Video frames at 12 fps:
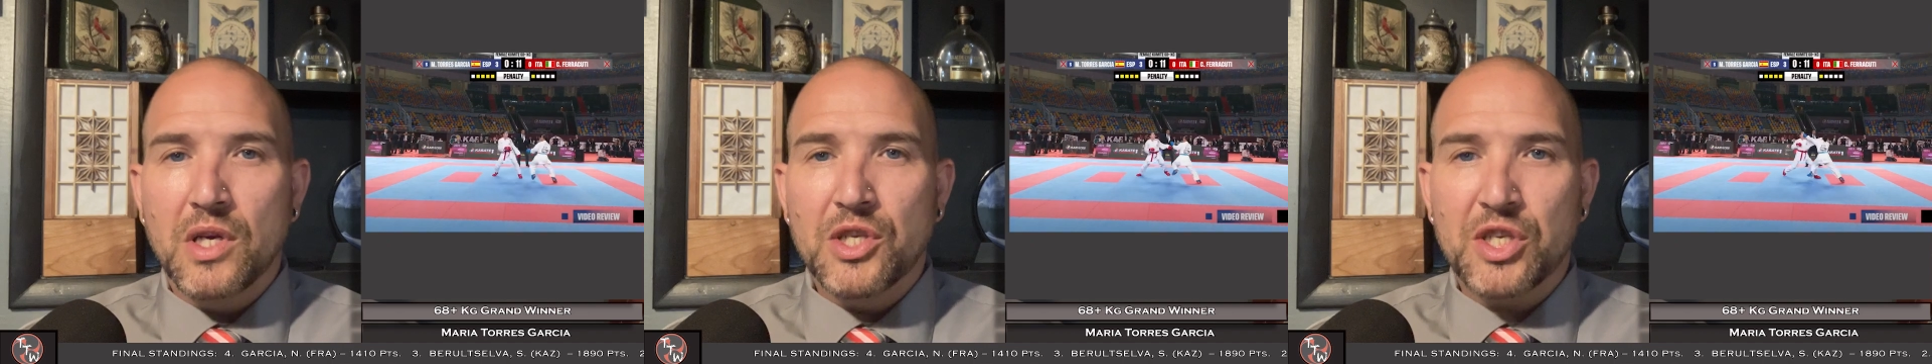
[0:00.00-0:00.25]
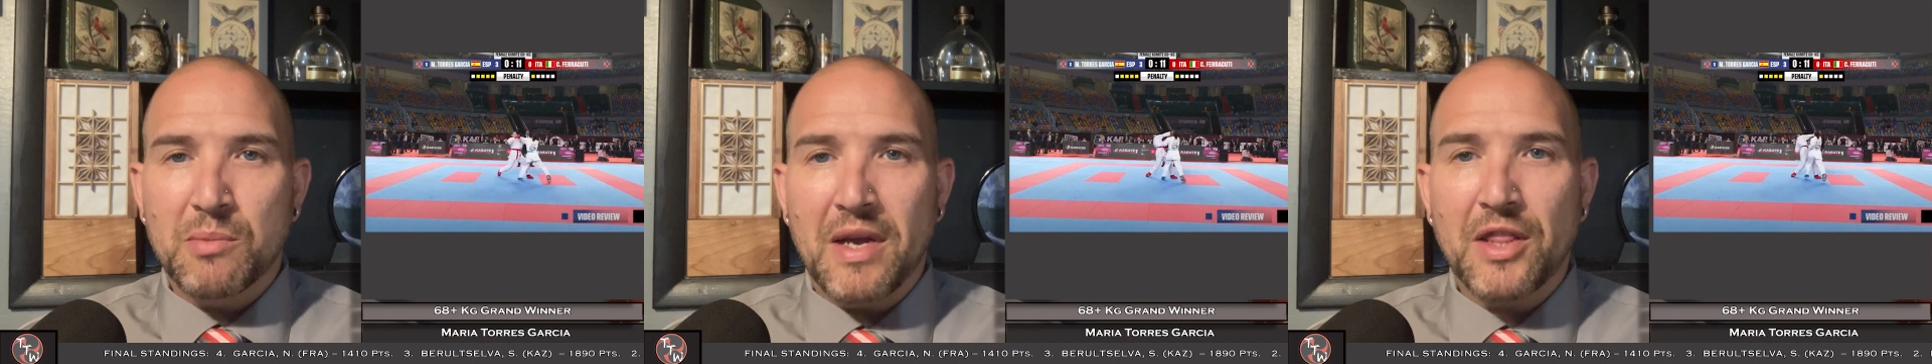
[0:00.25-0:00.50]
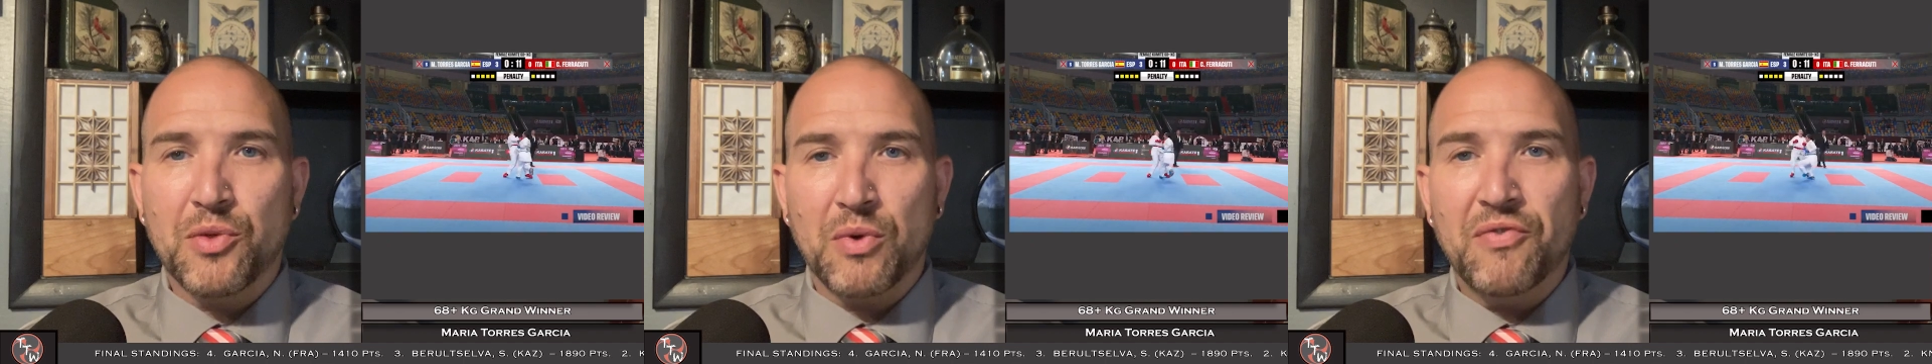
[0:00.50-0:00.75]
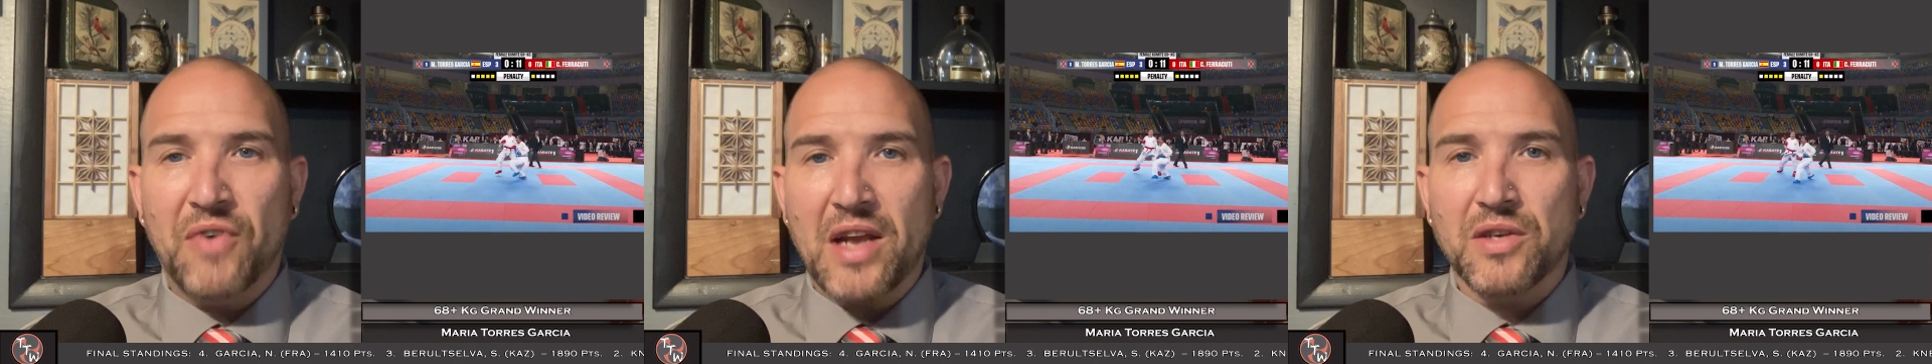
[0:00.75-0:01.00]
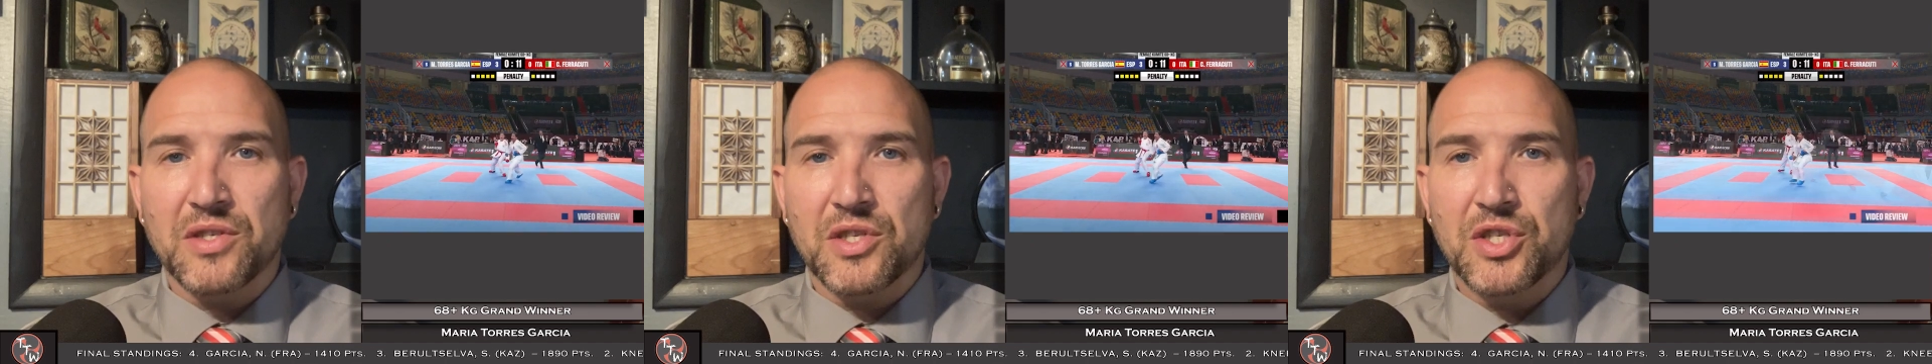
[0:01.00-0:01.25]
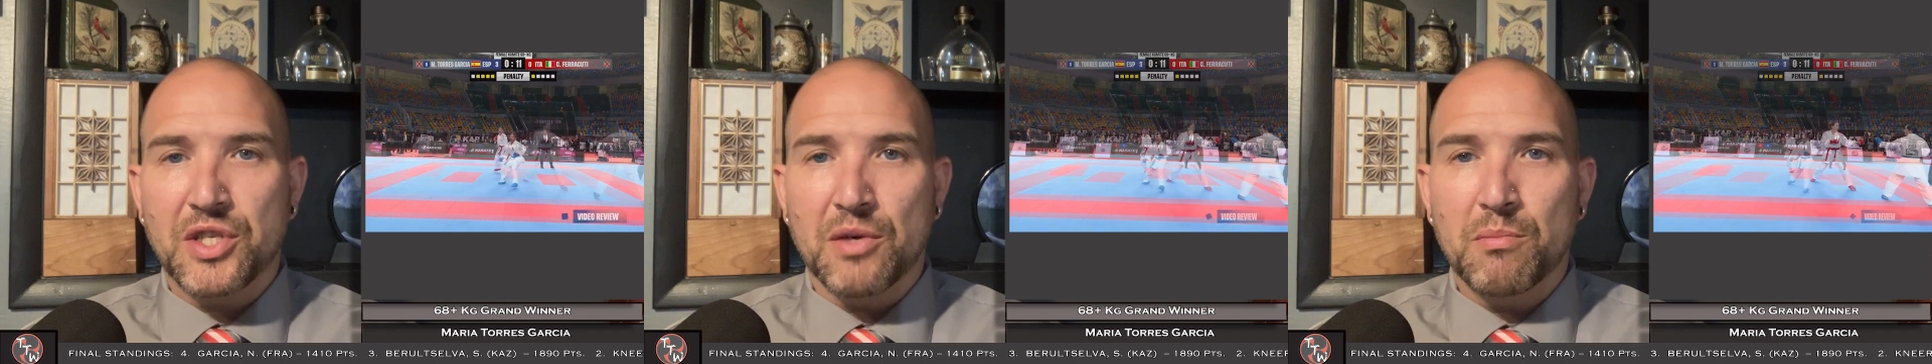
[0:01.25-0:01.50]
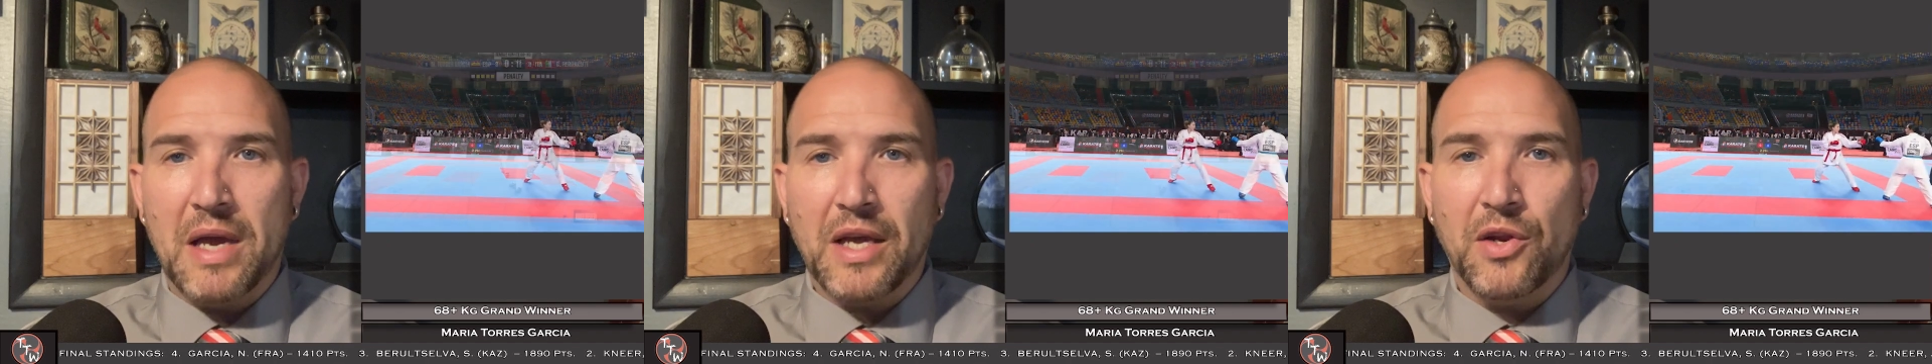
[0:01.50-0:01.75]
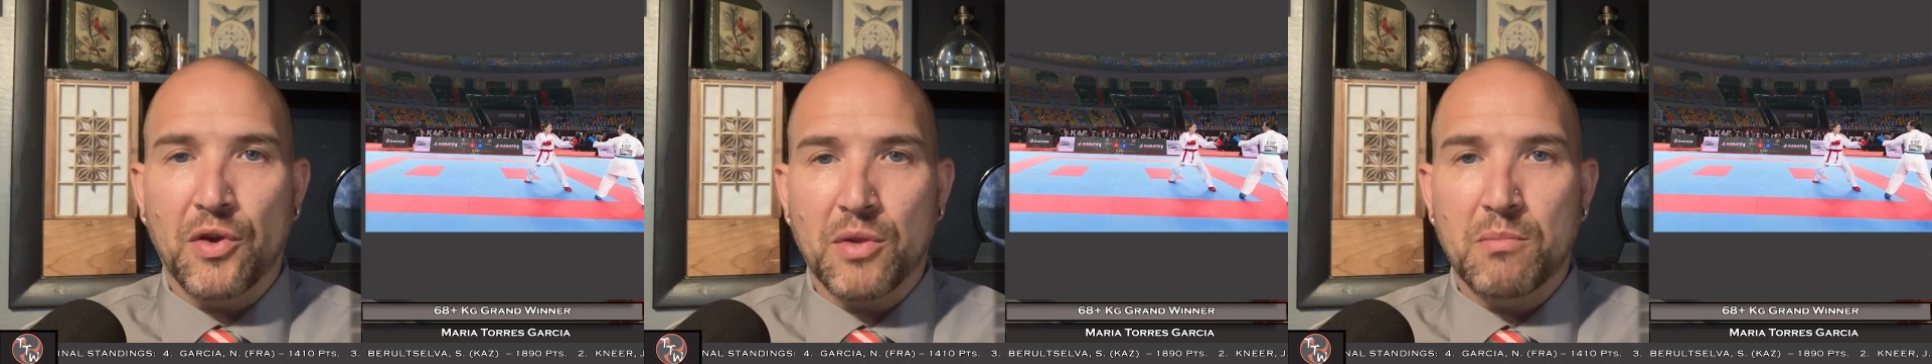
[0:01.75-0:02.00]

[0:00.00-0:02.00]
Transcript: she made 3 finals this year, making her the